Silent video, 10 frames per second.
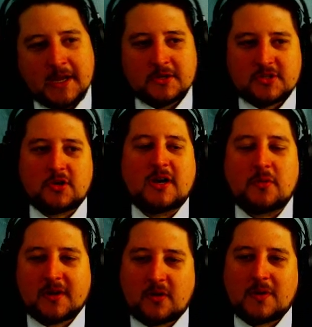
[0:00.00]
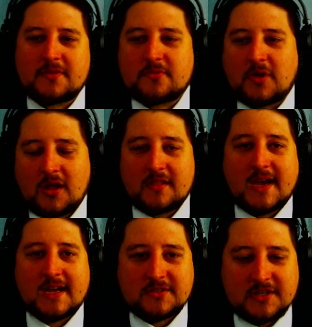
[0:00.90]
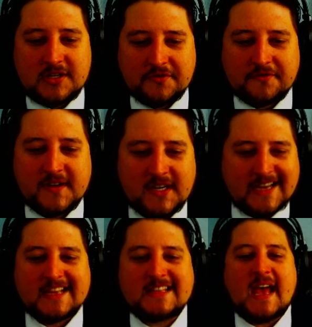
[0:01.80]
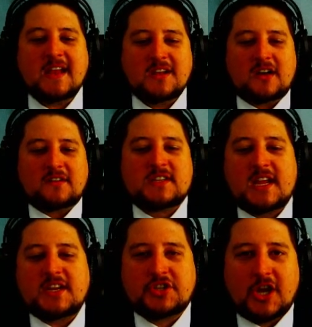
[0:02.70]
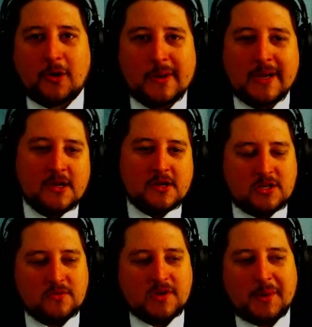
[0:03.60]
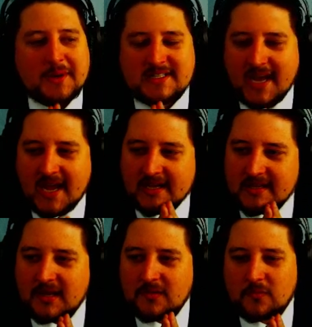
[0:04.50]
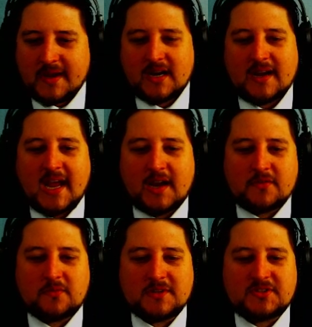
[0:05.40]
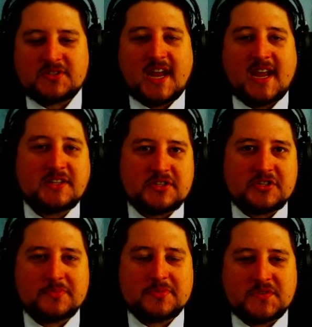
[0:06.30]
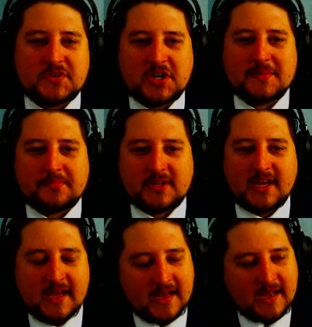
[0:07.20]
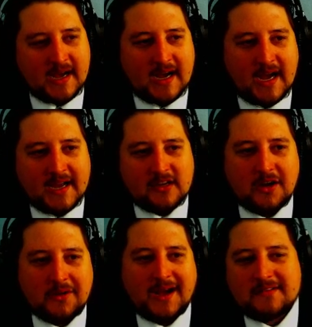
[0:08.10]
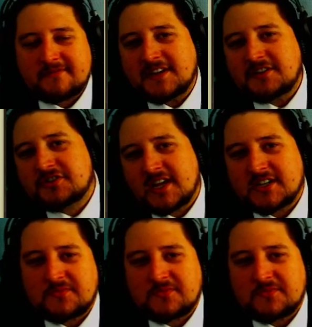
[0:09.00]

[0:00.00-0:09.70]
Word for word: So uh, we're going to run through all of that so that you feel like at the end of today's show, you know exactly where everyone stands in terms of tournament play uh, and can go out and face your next